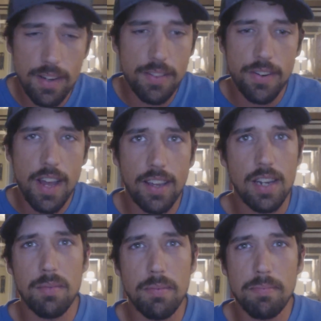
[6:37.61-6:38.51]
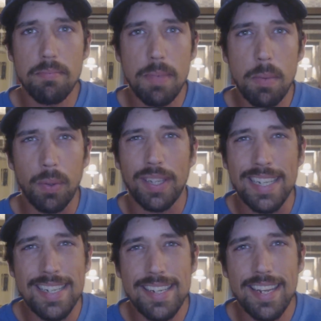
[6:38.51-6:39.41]
they're not going to be able to
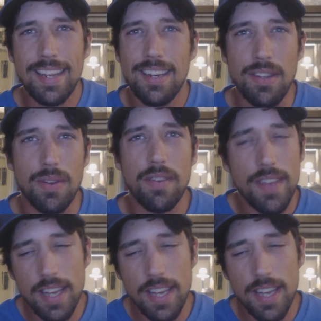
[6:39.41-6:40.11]
continue.